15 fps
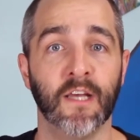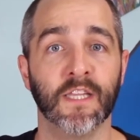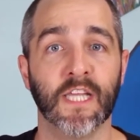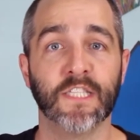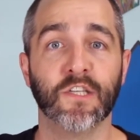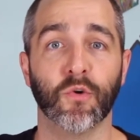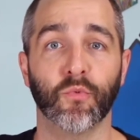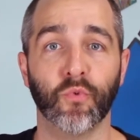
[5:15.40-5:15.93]

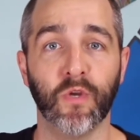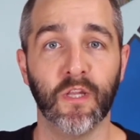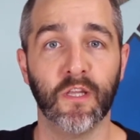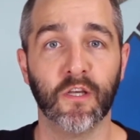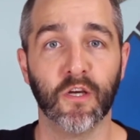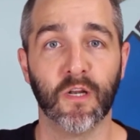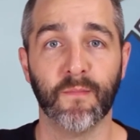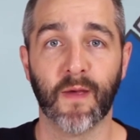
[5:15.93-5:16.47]
That's a really
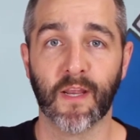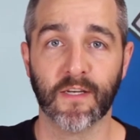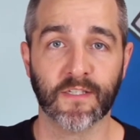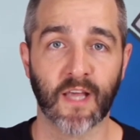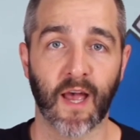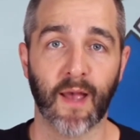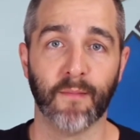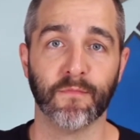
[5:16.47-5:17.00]
good amount of
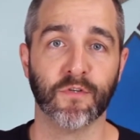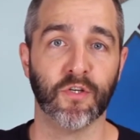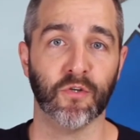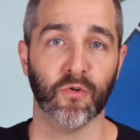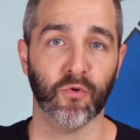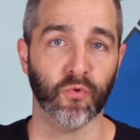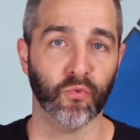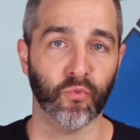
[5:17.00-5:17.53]
time
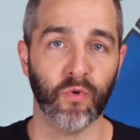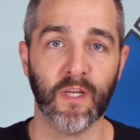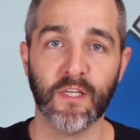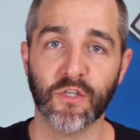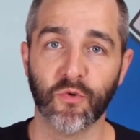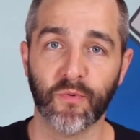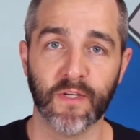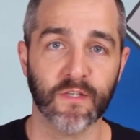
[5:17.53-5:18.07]
to read
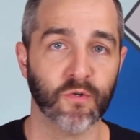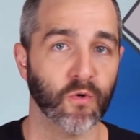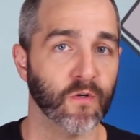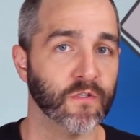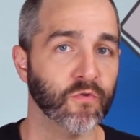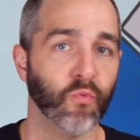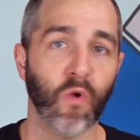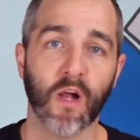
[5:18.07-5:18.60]
your
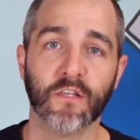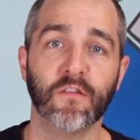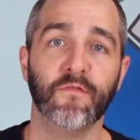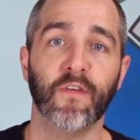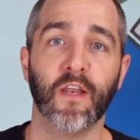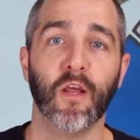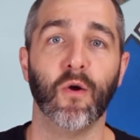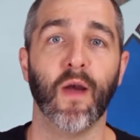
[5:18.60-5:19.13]
resource, watch a
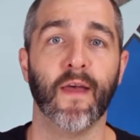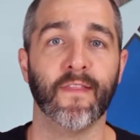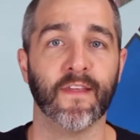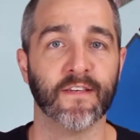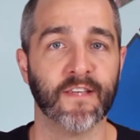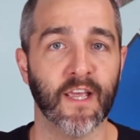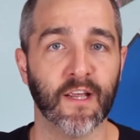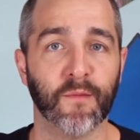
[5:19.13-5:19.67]
video, and then
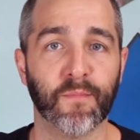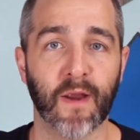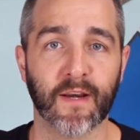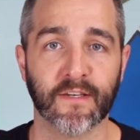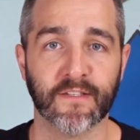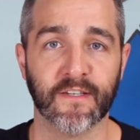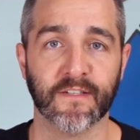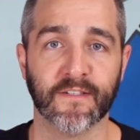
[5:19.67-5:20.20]
take a
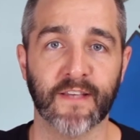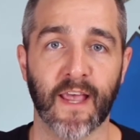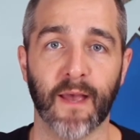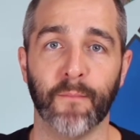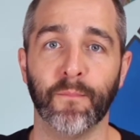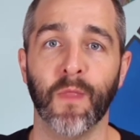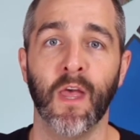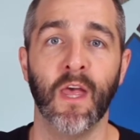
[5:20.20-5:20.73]
practice
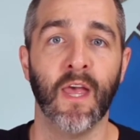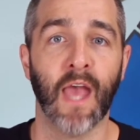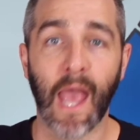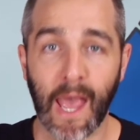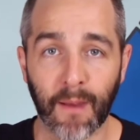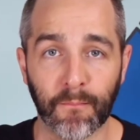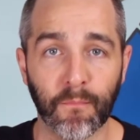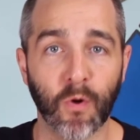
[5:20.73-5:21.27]
exam.
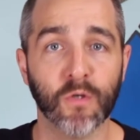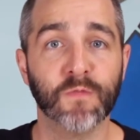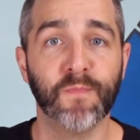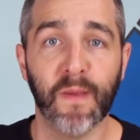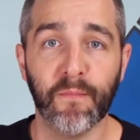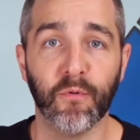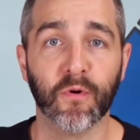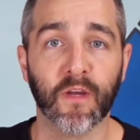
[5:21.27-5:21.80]
And most
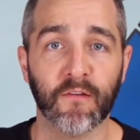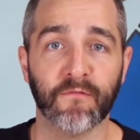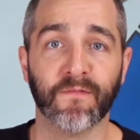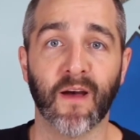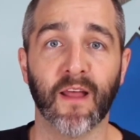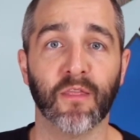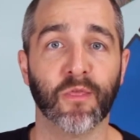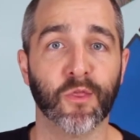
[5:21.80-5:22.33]
people can
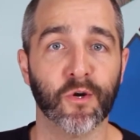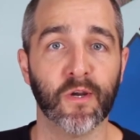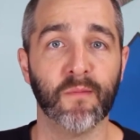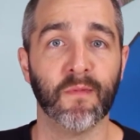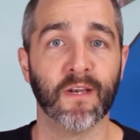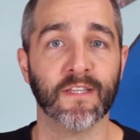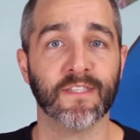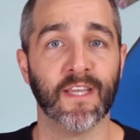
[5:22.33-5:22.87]
find 30
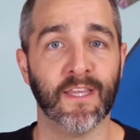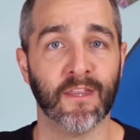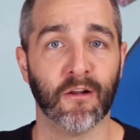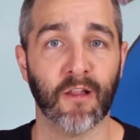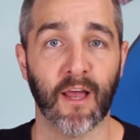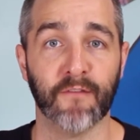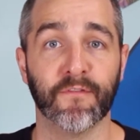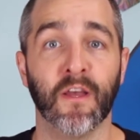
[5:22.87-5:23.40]
minutes in their
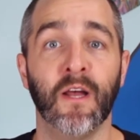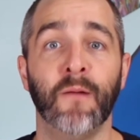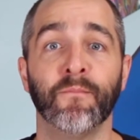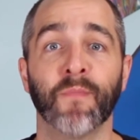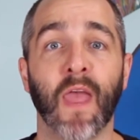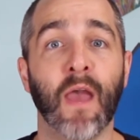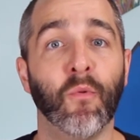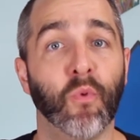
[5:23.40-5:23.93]
life.
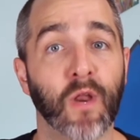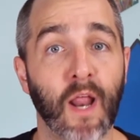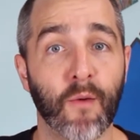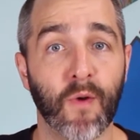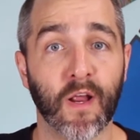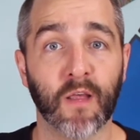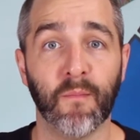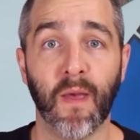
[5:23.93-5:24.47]
And what I
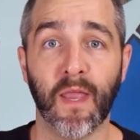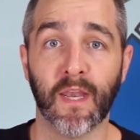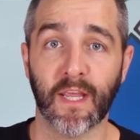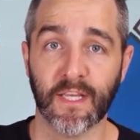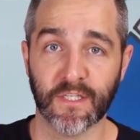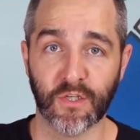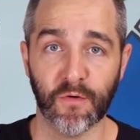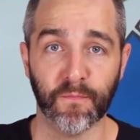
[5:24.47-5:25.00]
recommend
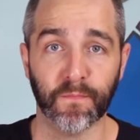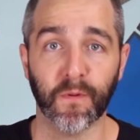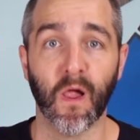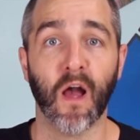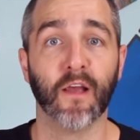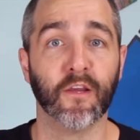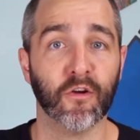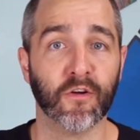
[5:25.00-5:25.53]
is you
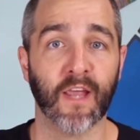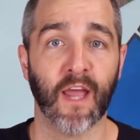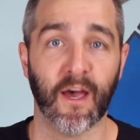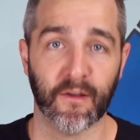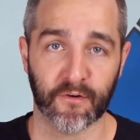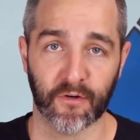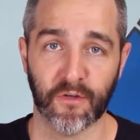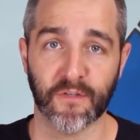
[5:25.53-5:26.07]
block your
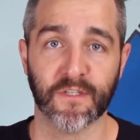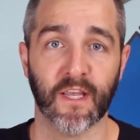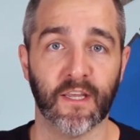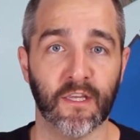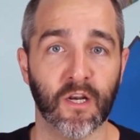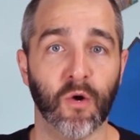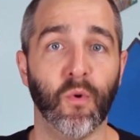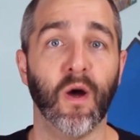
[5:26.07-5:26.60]
calendar. You say,
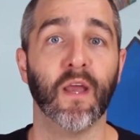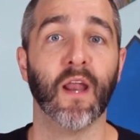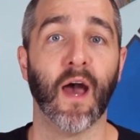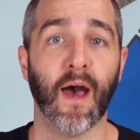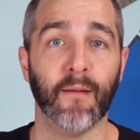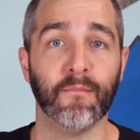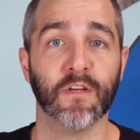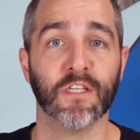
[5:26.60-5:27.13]
you know what,
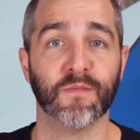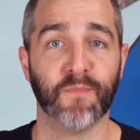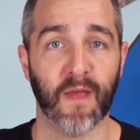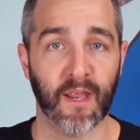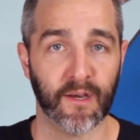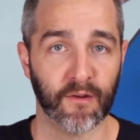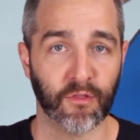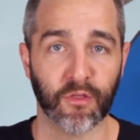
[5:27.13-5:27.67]
I'm going to
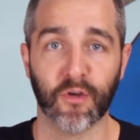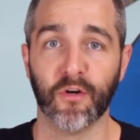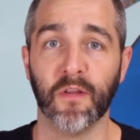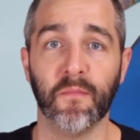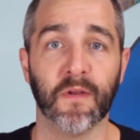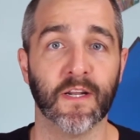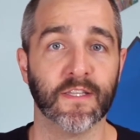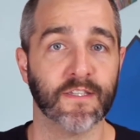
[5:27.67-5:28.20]
spend 30
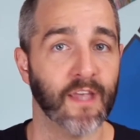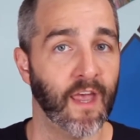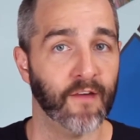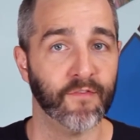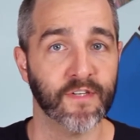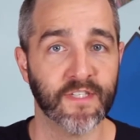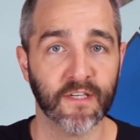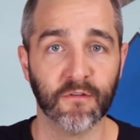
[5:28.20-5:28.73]
minutes
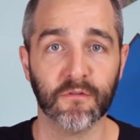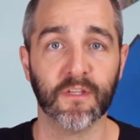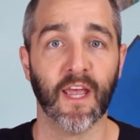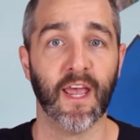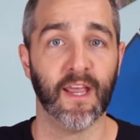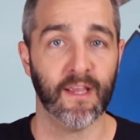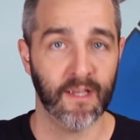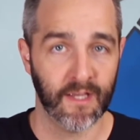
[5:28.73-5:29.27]
every single
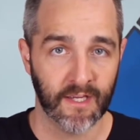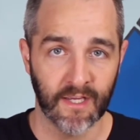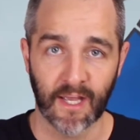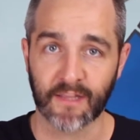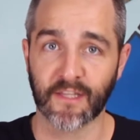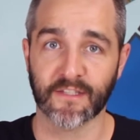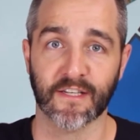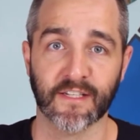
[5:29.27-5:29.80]
day
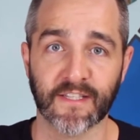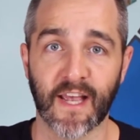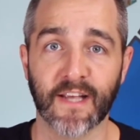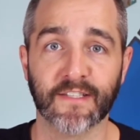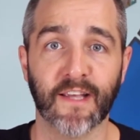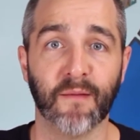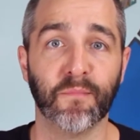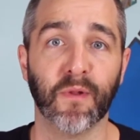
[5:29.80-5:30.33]
at this exact
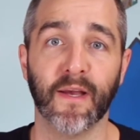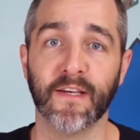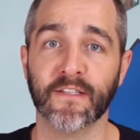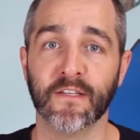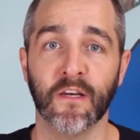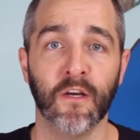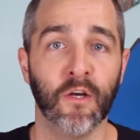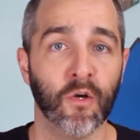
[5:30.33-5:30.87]
same place,
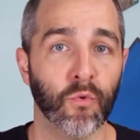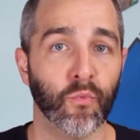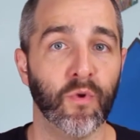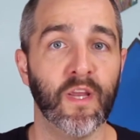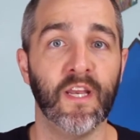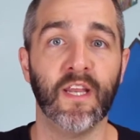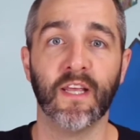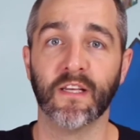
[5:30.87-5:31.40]

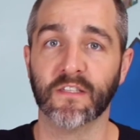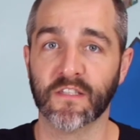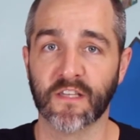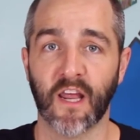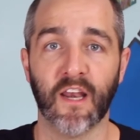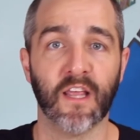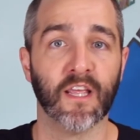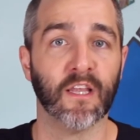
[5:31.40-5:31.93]
reading,
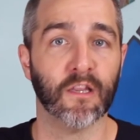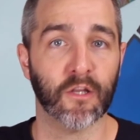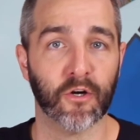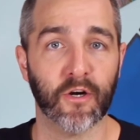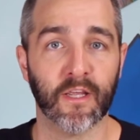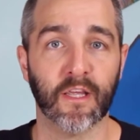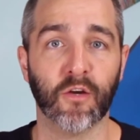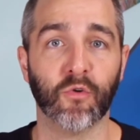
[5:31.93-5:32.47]
studying, and
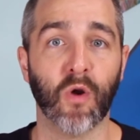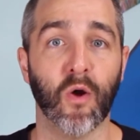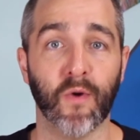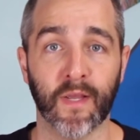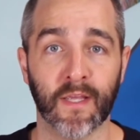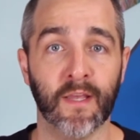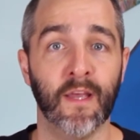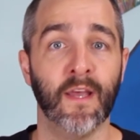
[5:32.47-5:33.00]
learning and
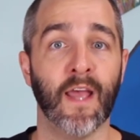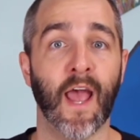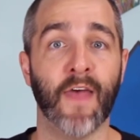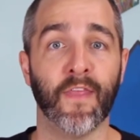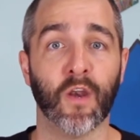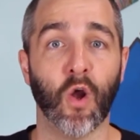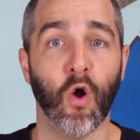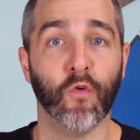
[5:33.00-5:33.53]
growing. And
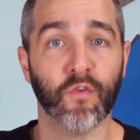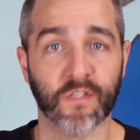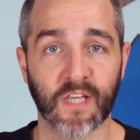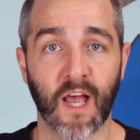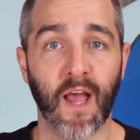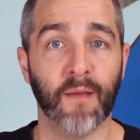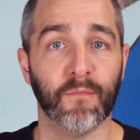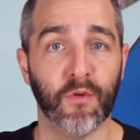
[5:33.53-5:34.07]
then over
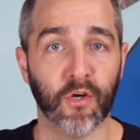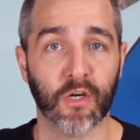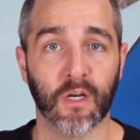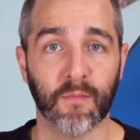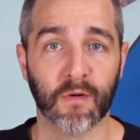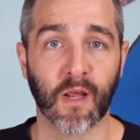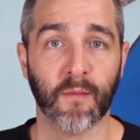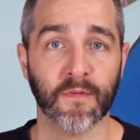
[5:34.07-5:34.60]
time, you're going to
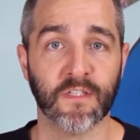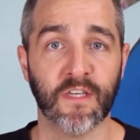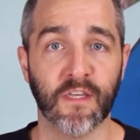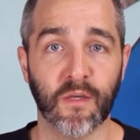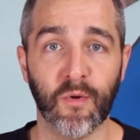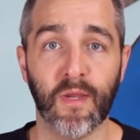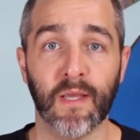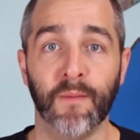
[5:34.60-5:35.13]
become a
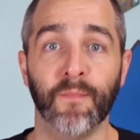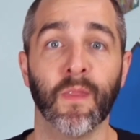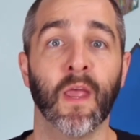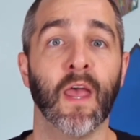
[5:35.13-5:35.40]
CQE.